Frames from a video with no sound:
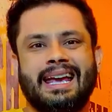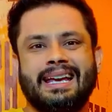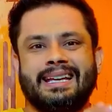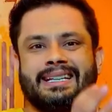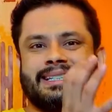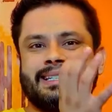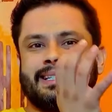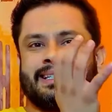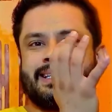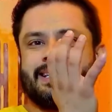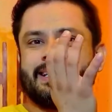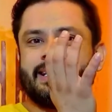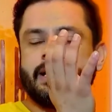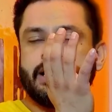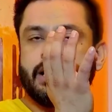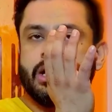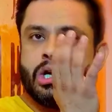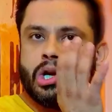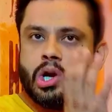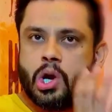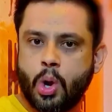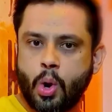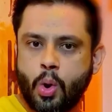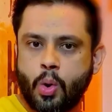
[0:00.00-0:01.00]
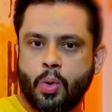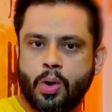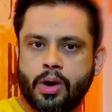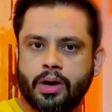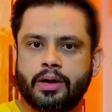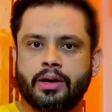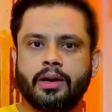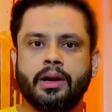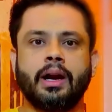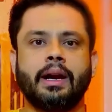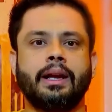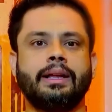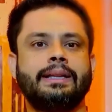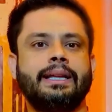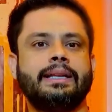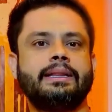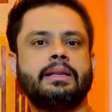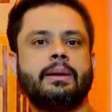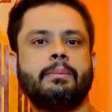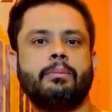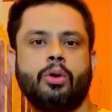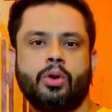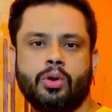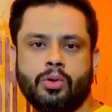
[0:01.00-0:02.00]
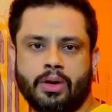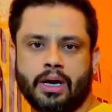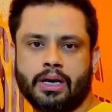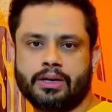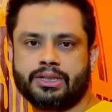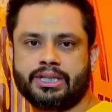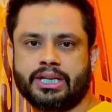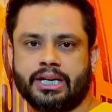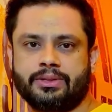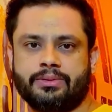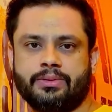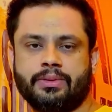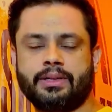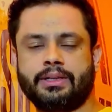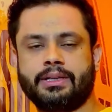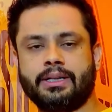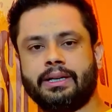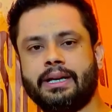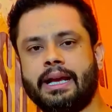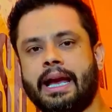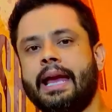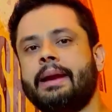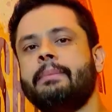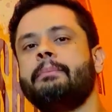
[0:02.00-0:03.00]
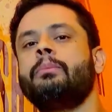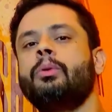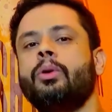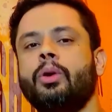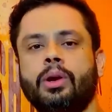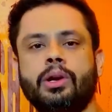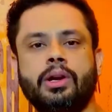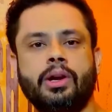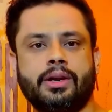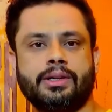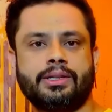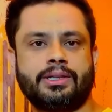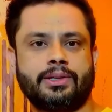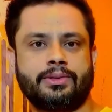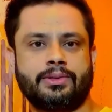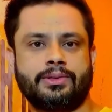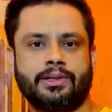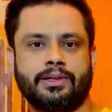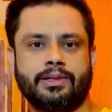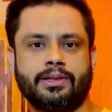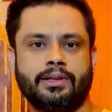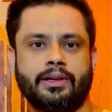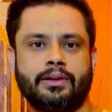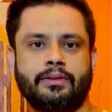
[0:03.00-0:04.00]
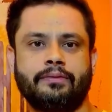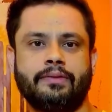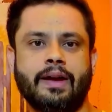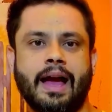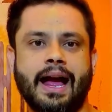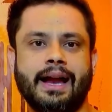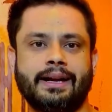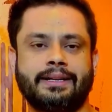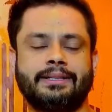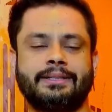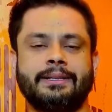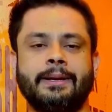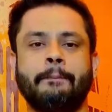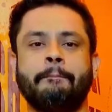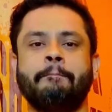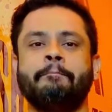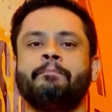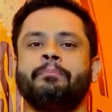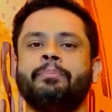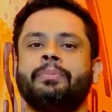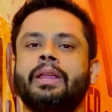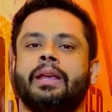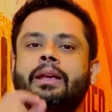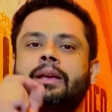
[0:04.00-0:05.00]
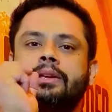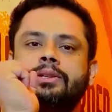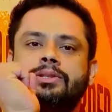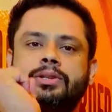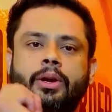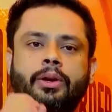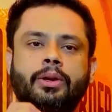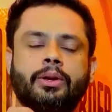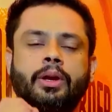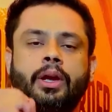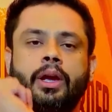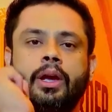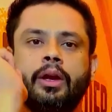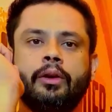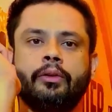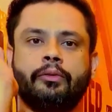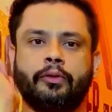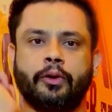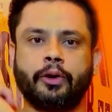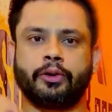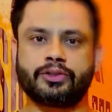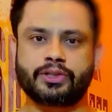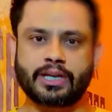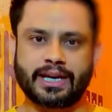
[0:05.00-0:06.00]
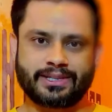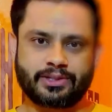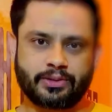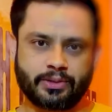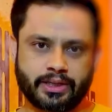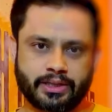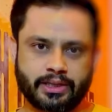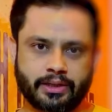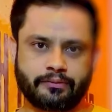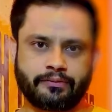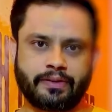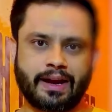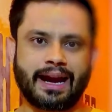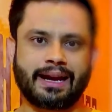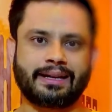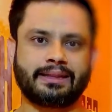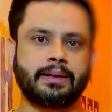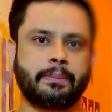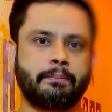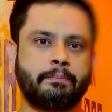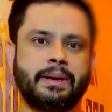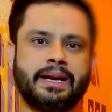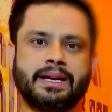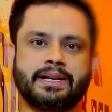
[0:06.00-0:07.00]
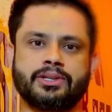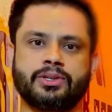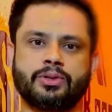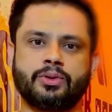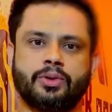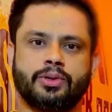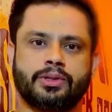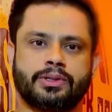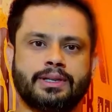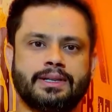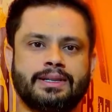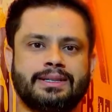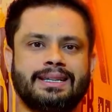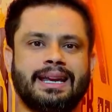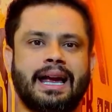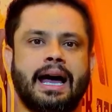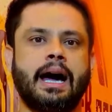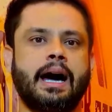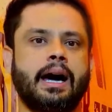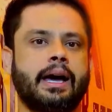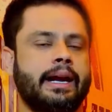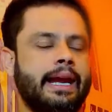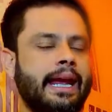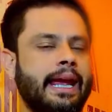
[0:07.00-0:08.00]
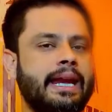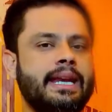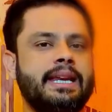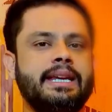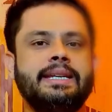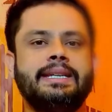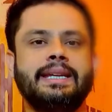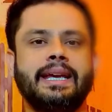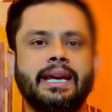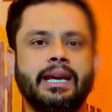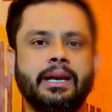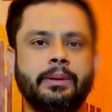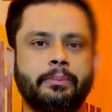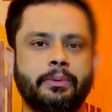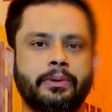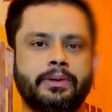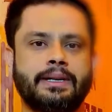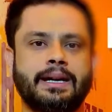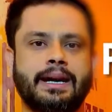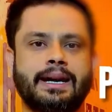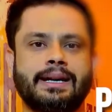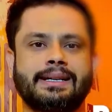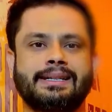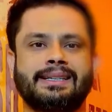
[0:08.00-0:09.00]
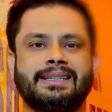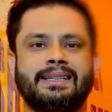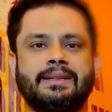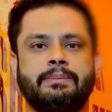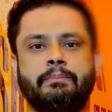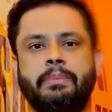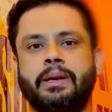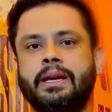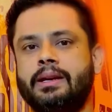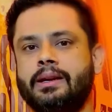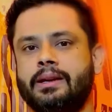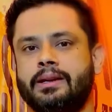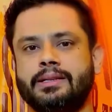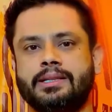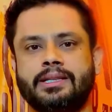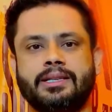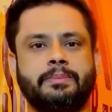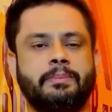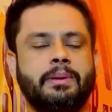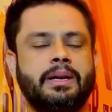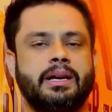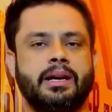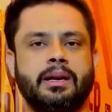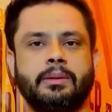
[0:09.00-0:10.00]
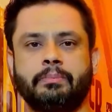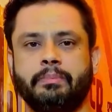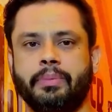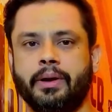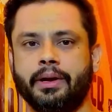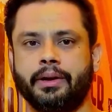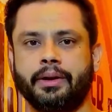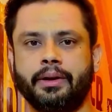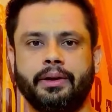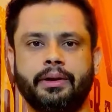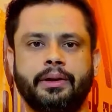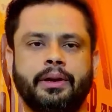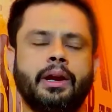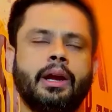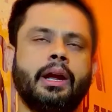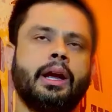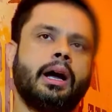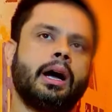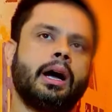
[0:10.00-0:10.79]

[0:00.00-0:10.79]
is lower than the monounsaturated and polyunsaturated fats. So for saturated fat, the best sources are any dairy products, peanuts, peanut butter,